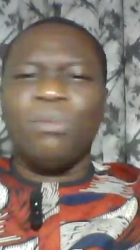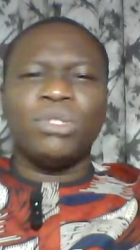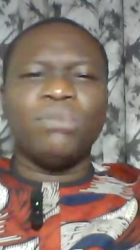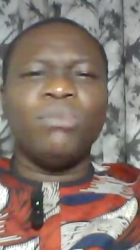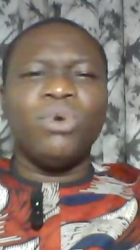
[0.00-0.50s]

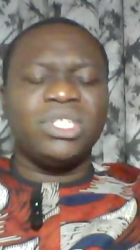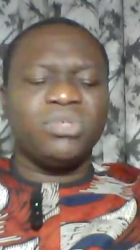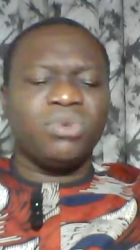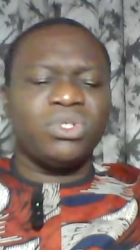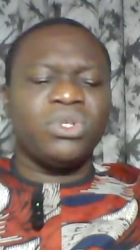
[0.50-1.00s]
But
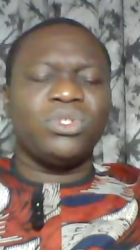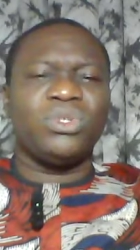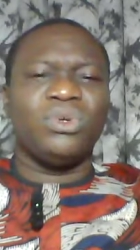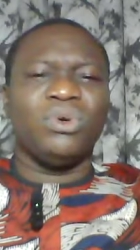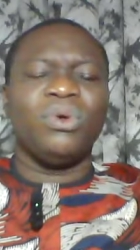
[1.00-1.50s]
Moses was not
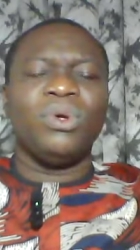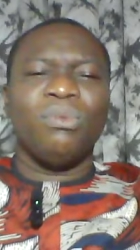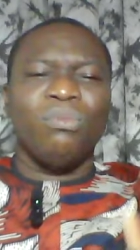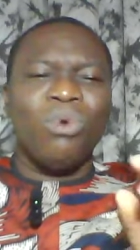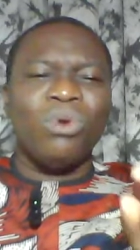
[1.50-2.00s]
so.
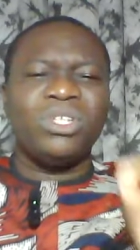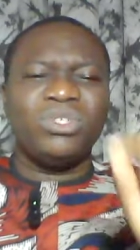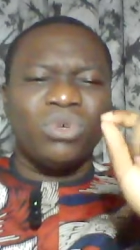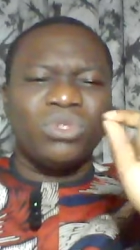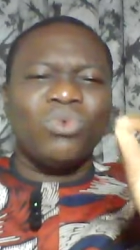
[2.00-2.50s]

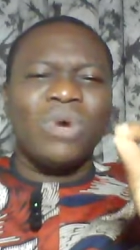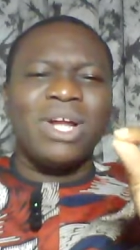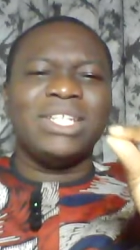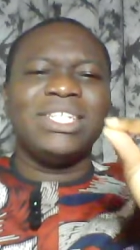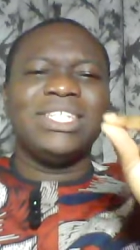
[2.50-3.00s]
Moses was
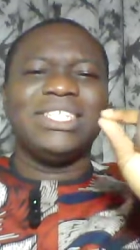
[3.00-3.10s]
one,